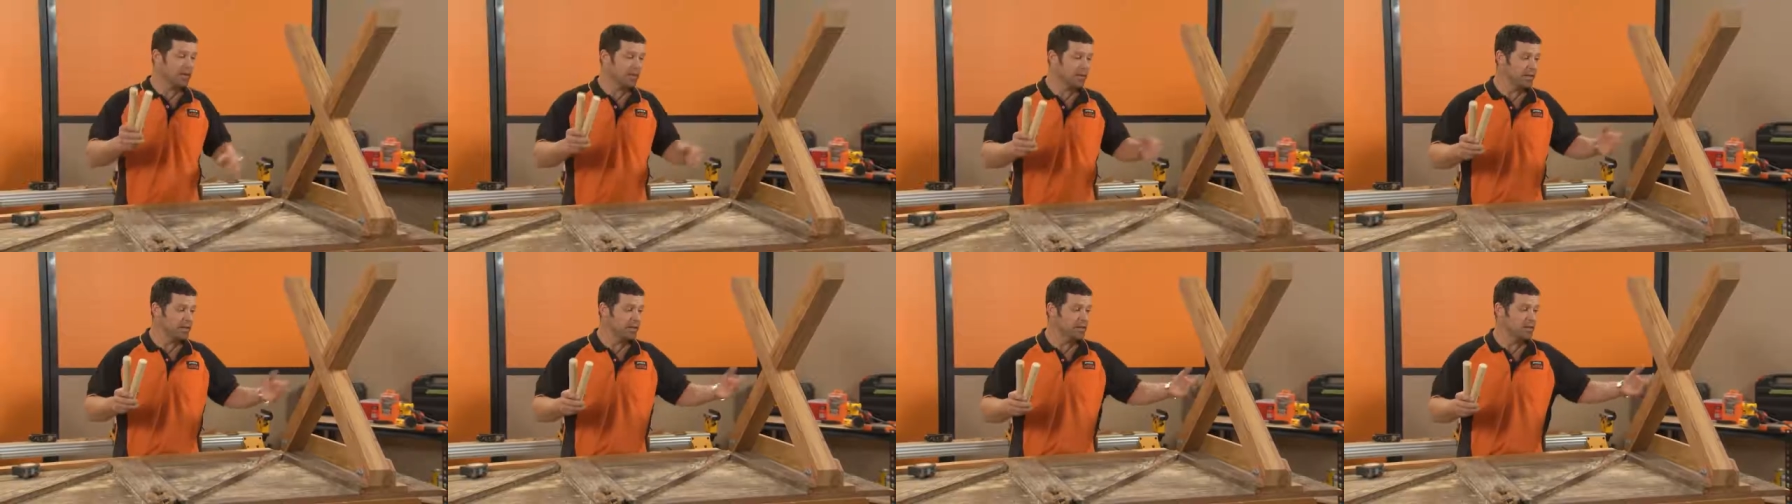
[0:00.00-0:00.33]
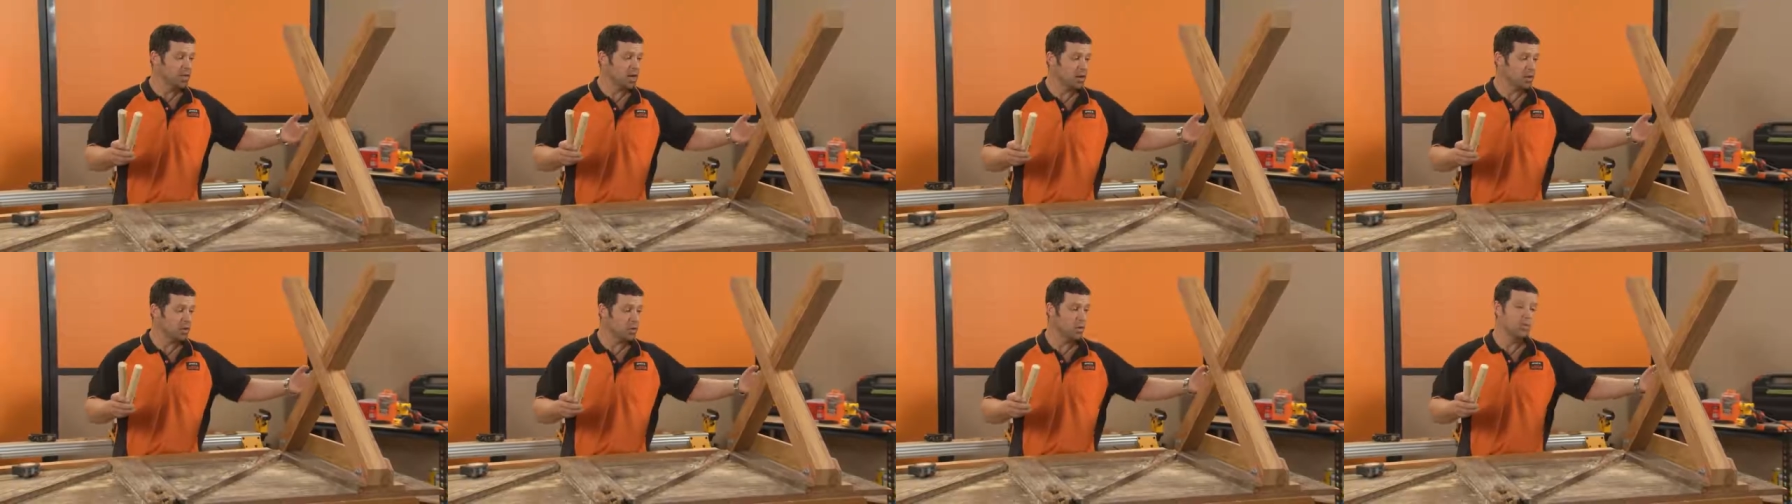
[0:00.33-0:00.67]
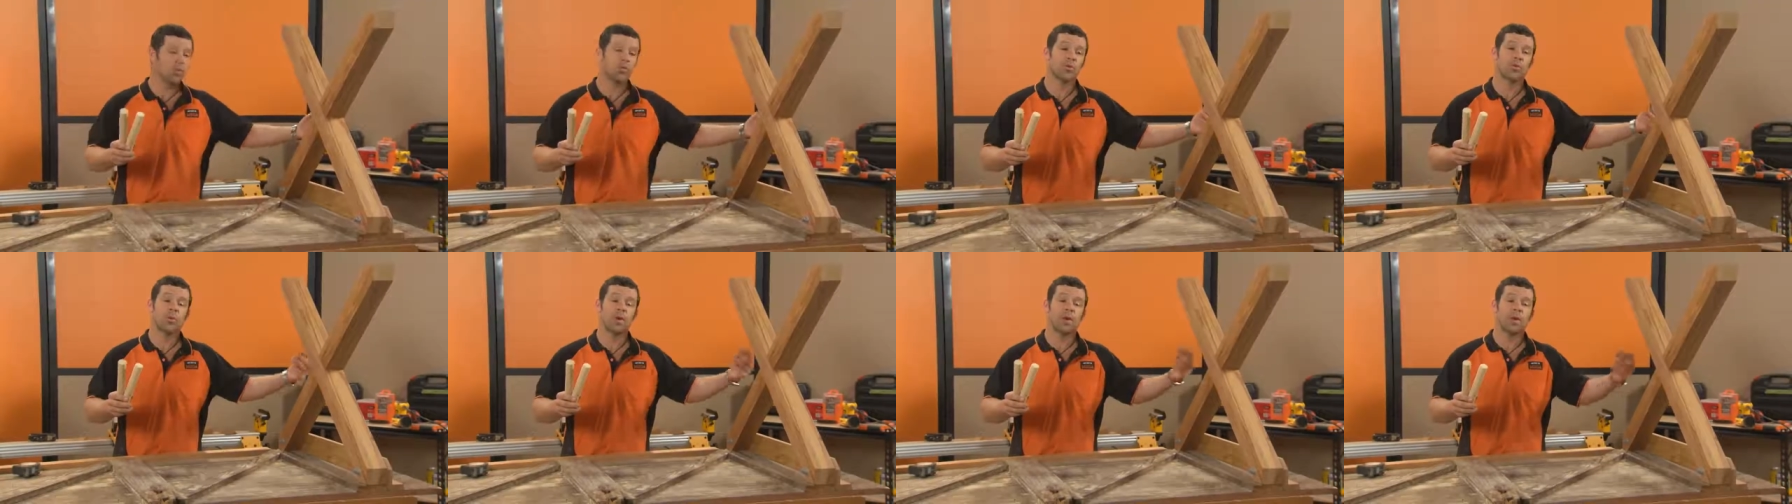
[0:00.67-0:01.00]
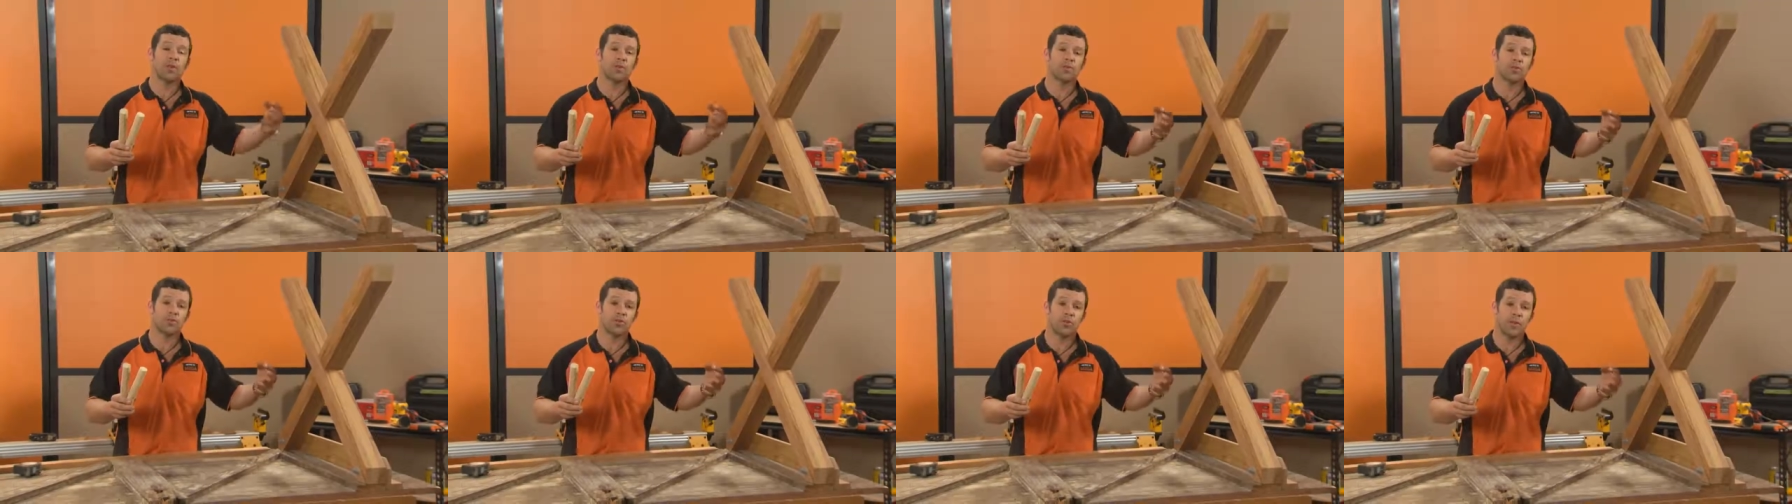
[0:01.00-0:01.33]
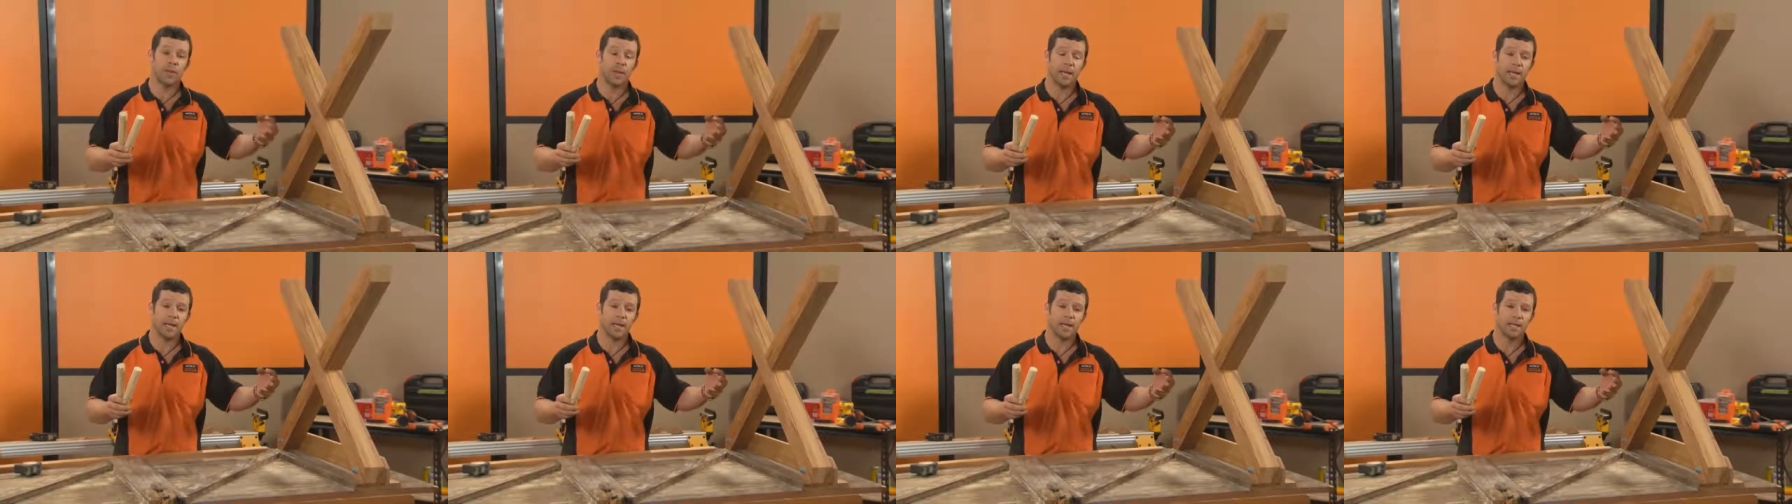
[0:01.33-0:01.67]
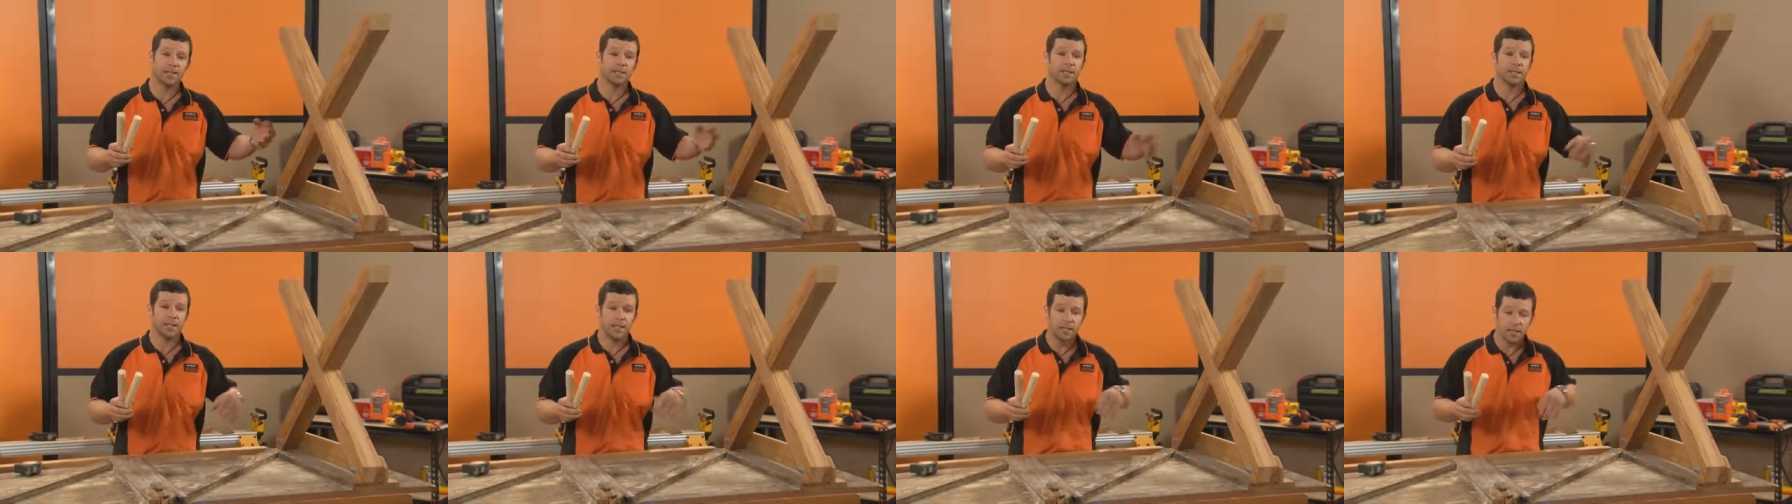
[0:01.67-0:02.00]
These go all the way through our
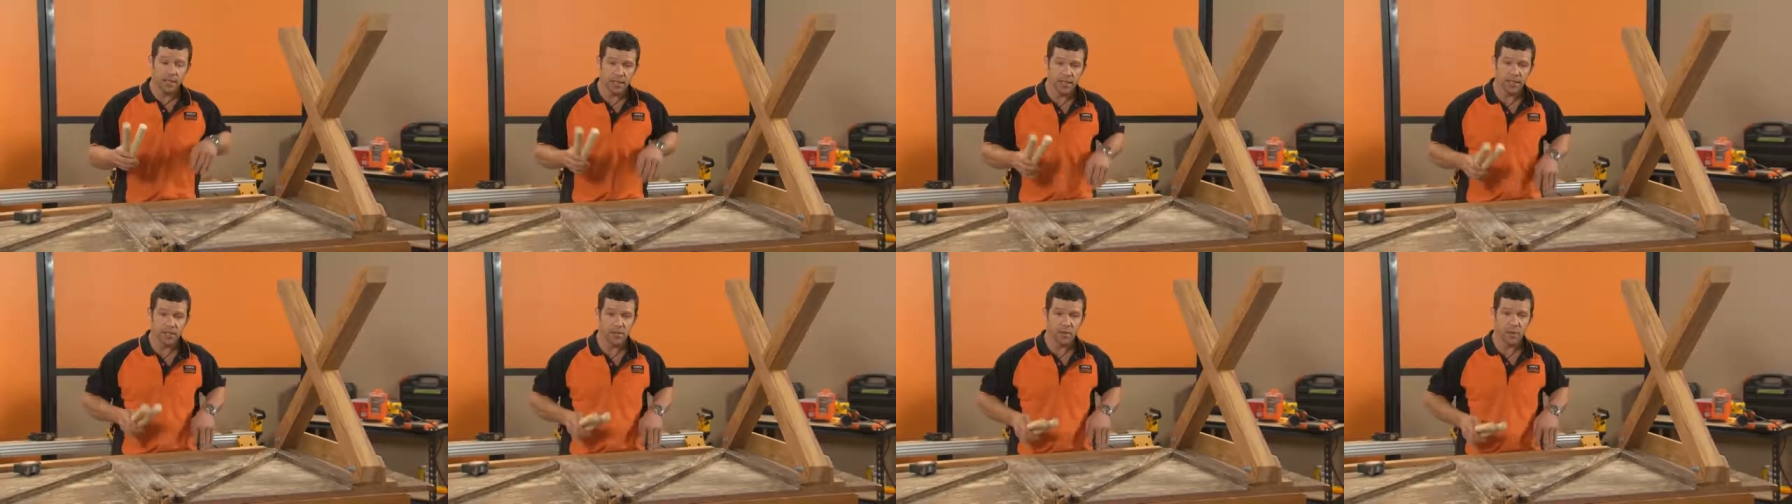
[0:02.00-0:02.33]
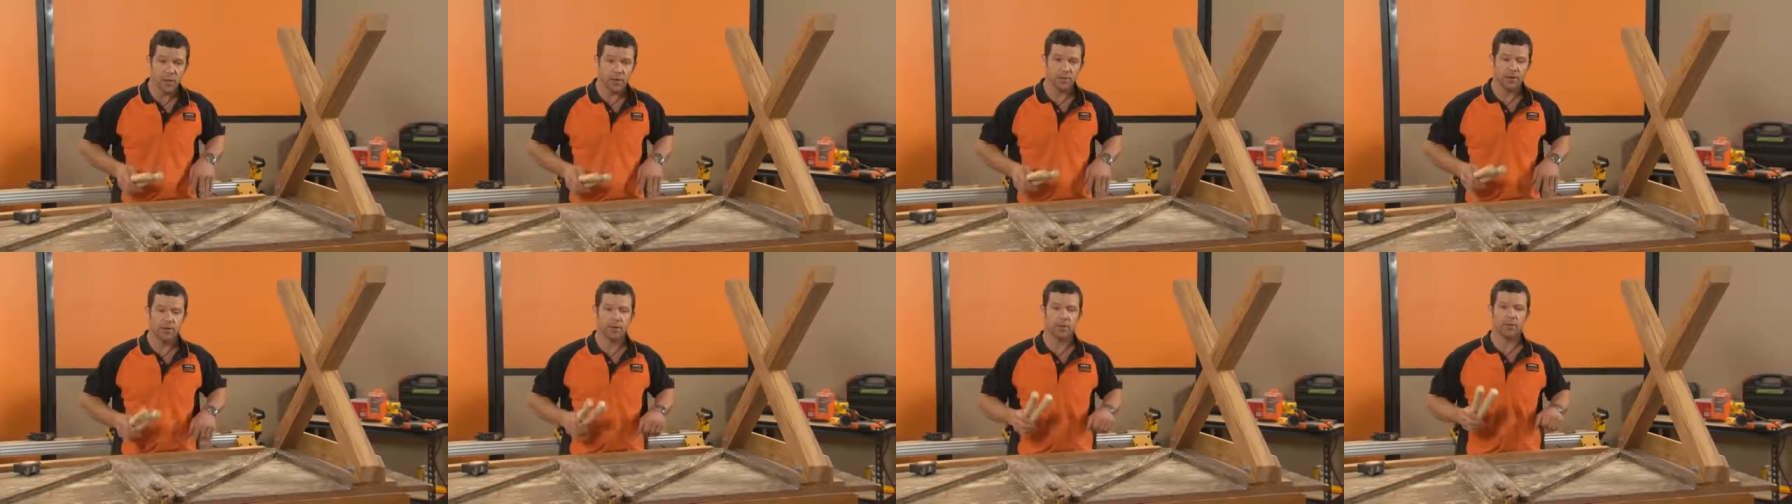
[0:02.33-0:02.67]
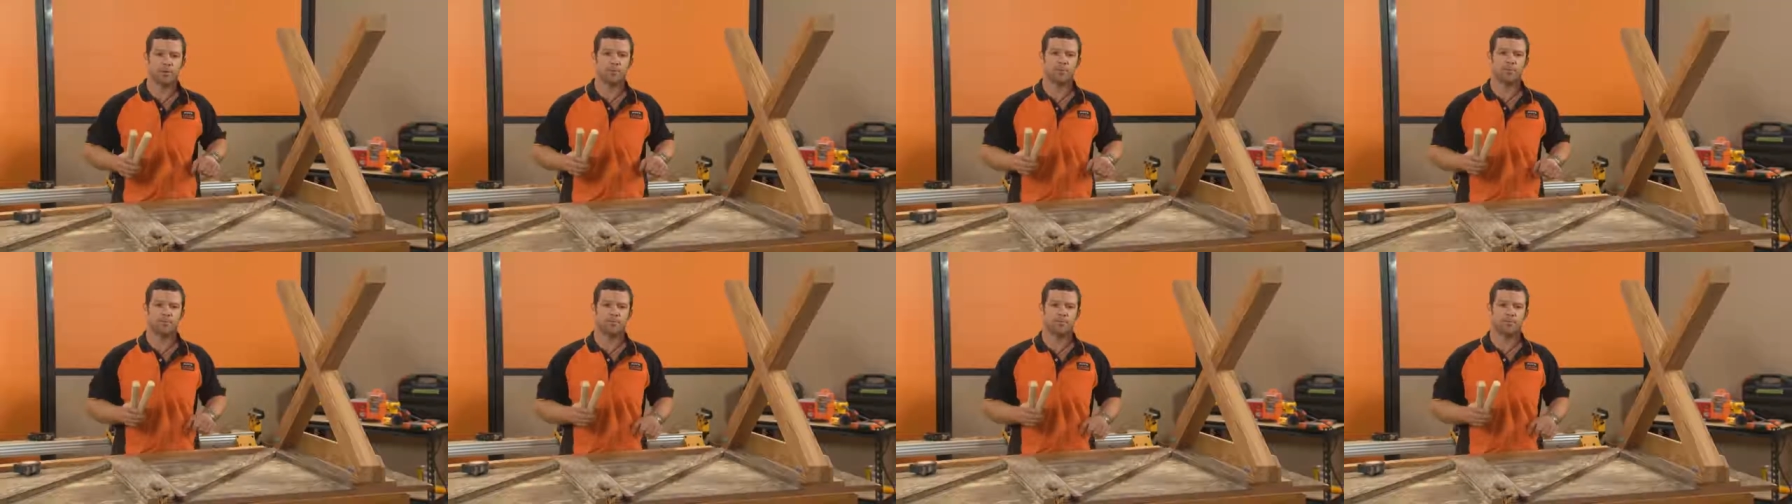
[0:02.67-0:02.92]
legs into our rail.